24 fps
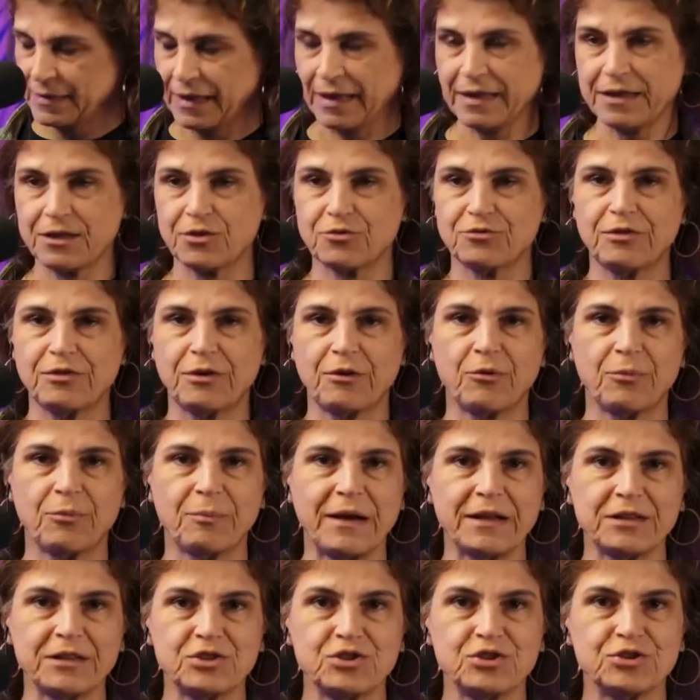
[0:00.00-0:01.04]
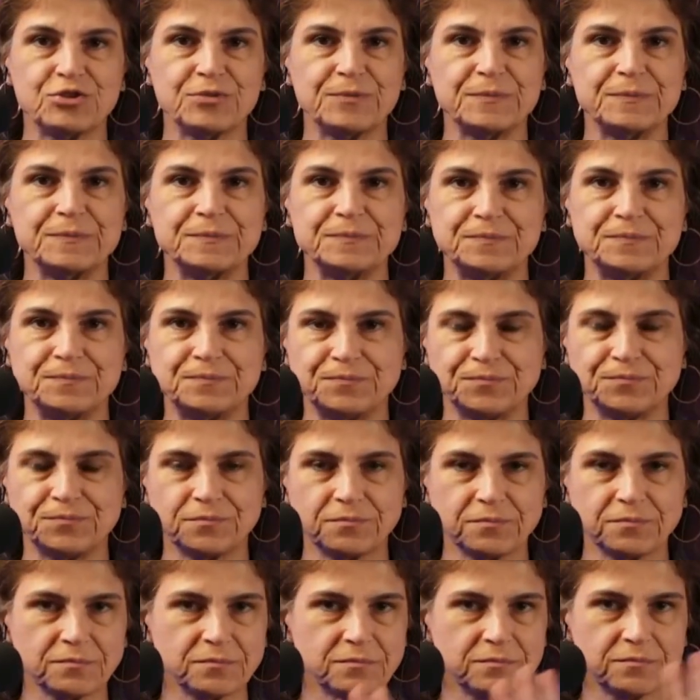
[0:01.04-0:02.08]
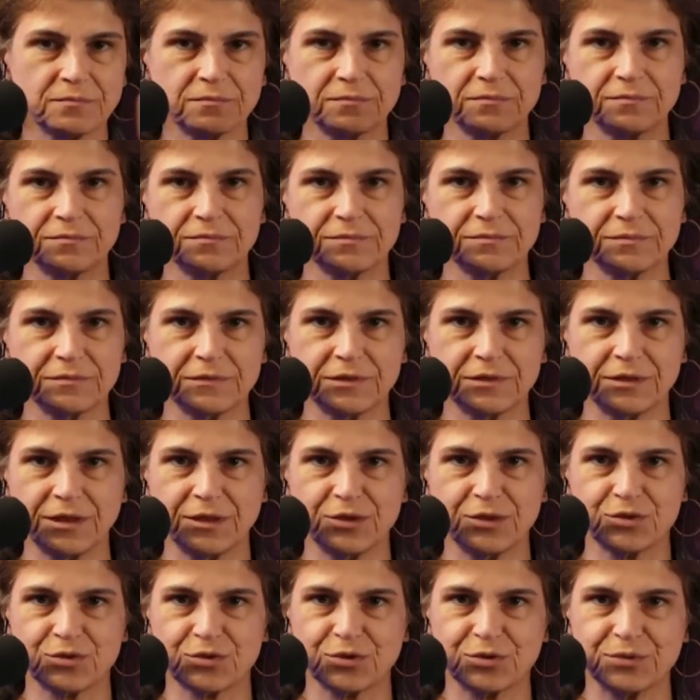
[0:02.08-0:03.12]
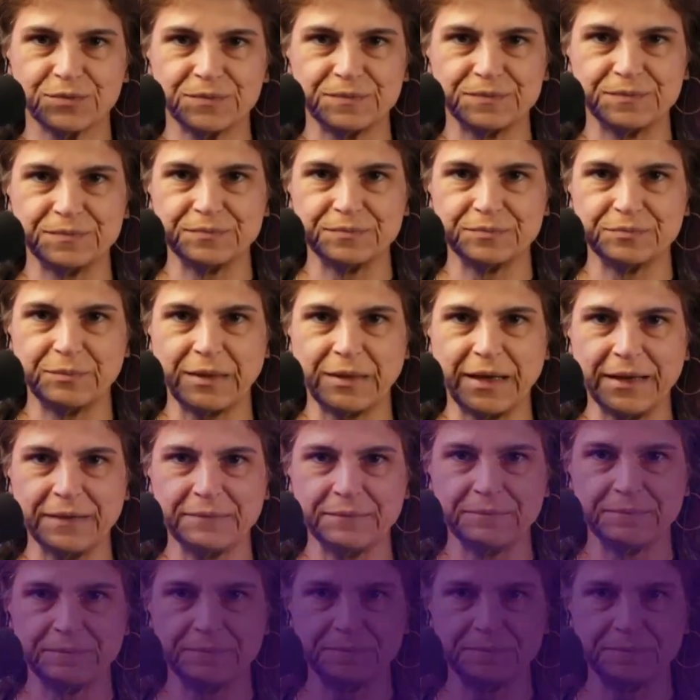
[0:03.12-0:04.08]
Thank you very much. See you soon. Bye.